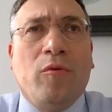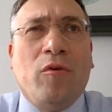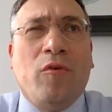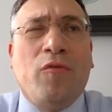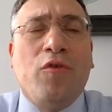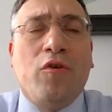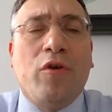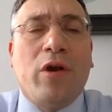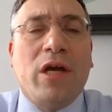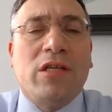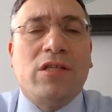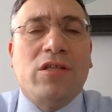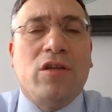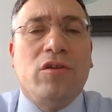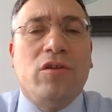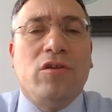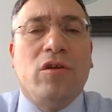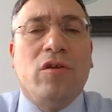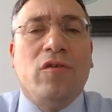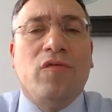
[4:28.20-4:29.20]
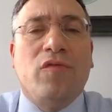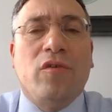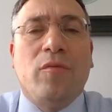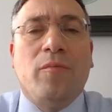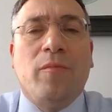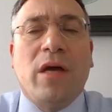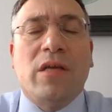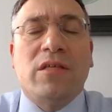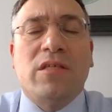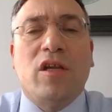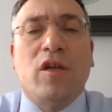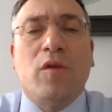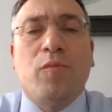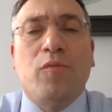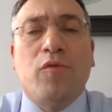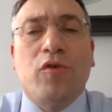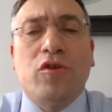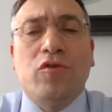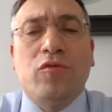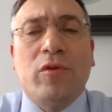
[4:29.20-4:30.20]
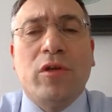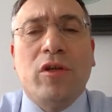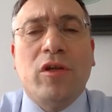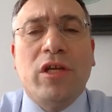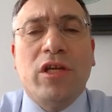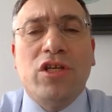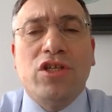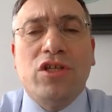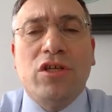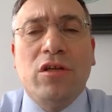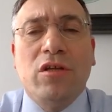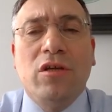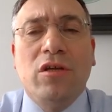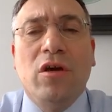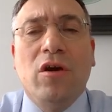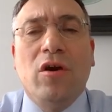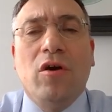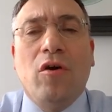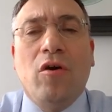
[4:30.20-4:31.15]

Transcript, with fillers: authorized under the Biocidal Products Regulation